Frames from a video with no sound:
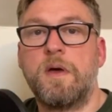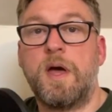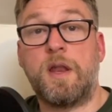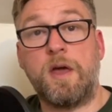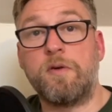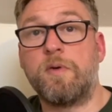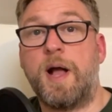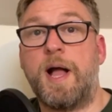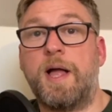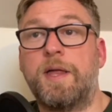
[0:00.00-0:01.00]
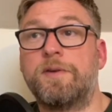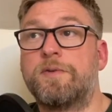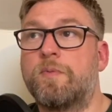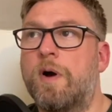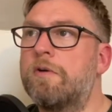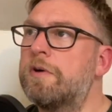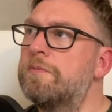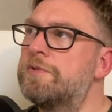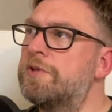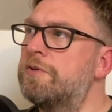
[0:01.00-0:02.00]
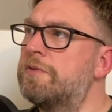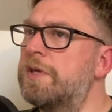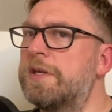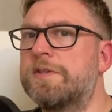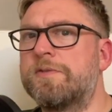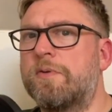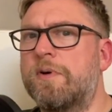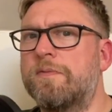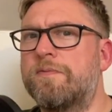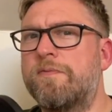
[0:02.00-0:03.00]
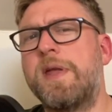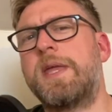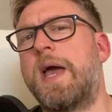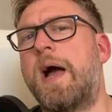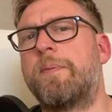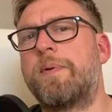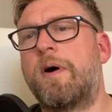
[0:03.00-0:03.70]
Hello, and welcome to this sort of recap